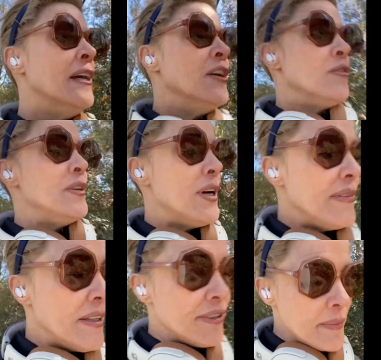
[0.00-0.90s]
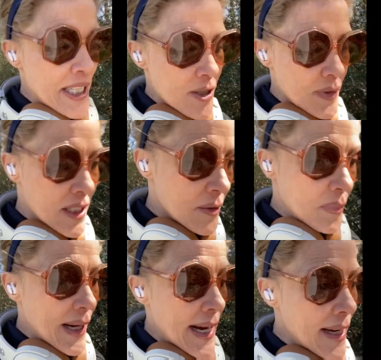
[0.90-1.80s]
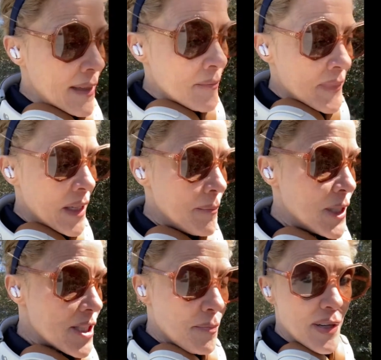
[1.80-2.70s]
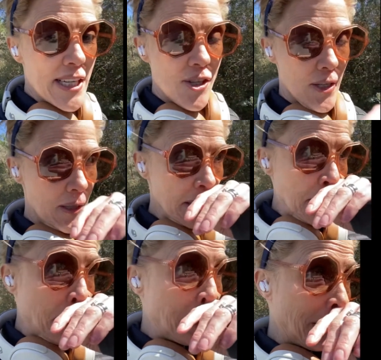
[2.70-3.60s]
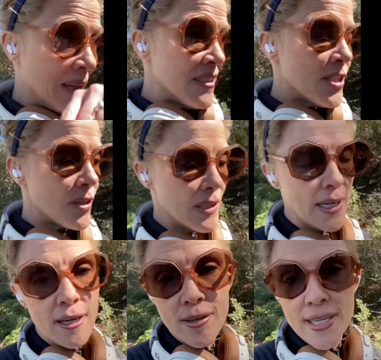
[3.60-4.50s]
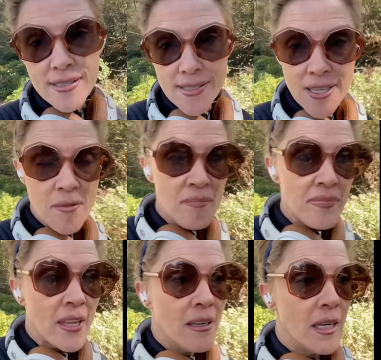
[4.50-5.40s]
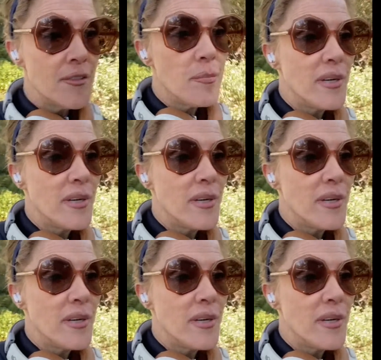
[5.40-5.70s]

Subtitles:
When you have inflammation within the brain, it puts pressure on certain areas of the brain,